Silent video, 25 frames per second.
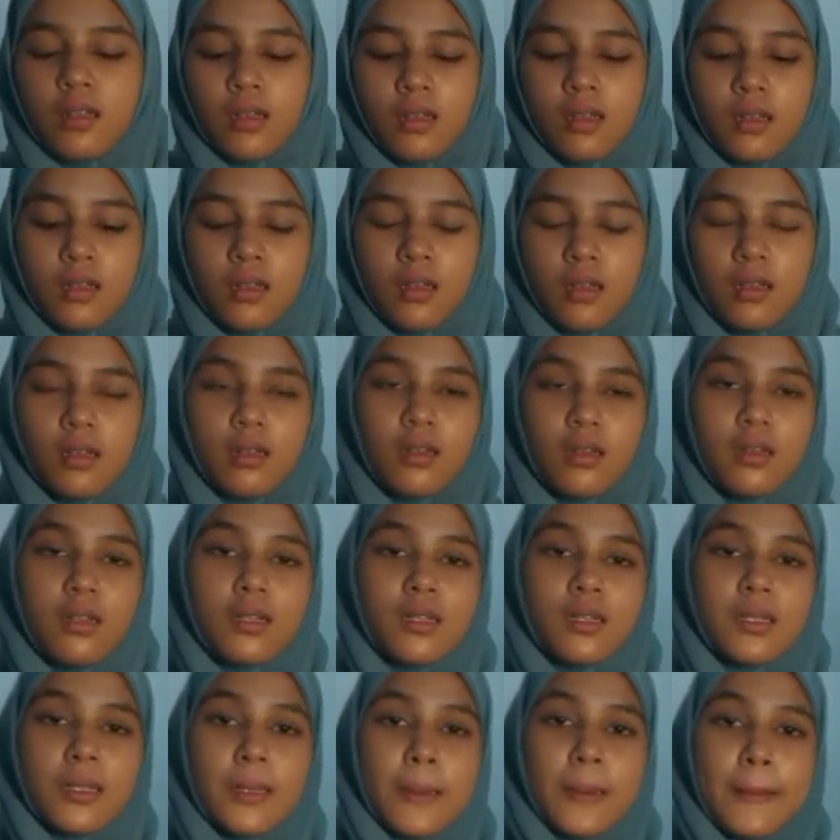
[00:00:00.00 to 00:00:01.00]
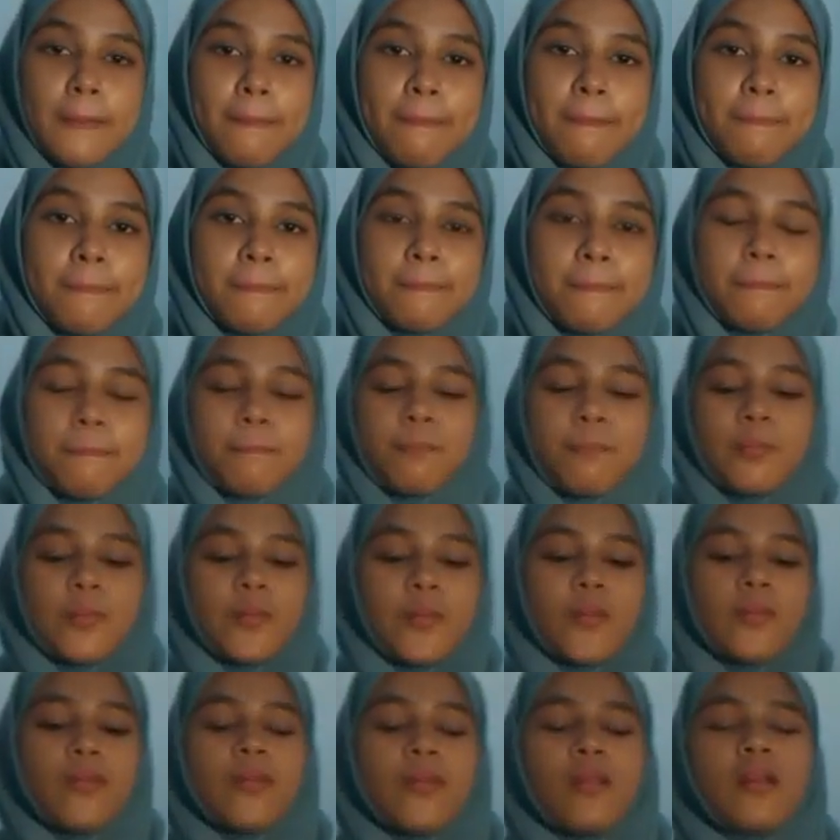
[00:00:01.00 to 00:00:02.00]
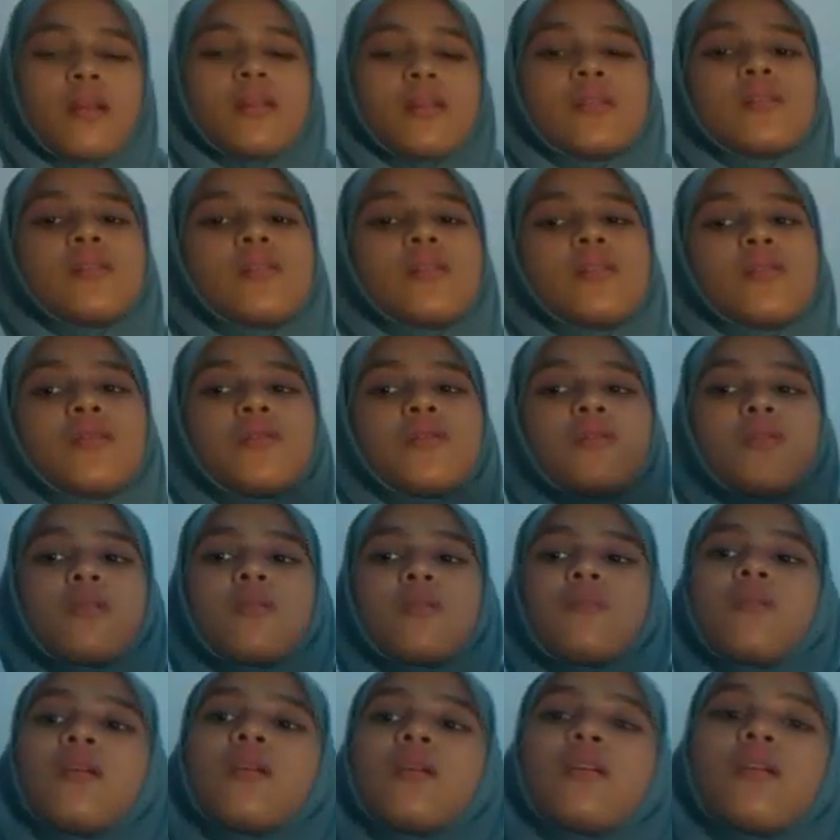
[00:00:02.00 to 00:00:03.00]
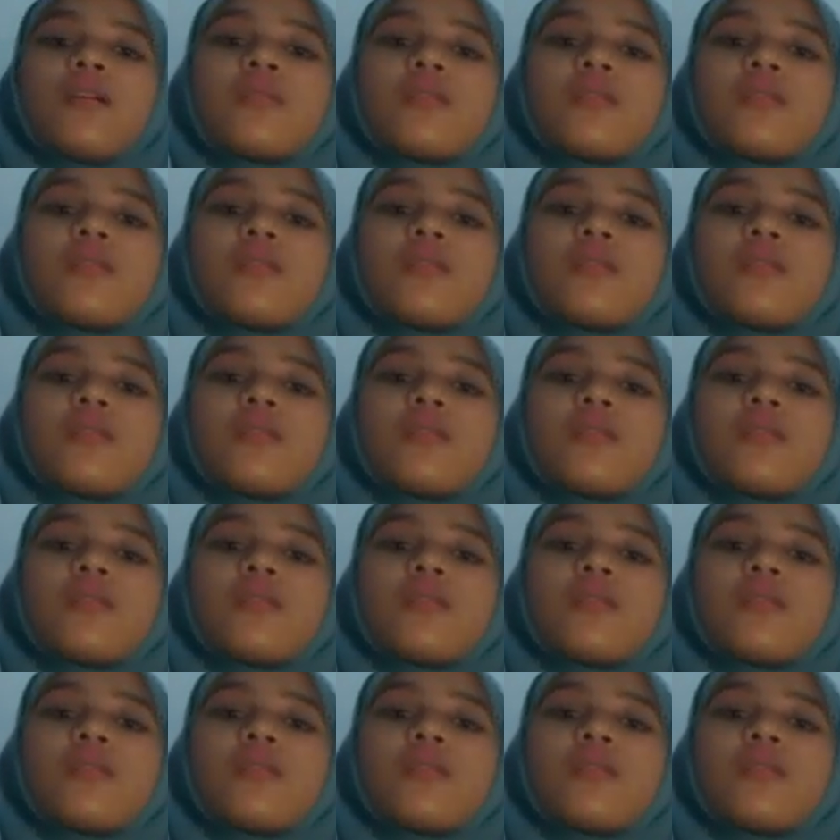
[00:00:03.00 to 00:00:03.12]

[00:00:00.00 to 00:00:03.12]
and see you on my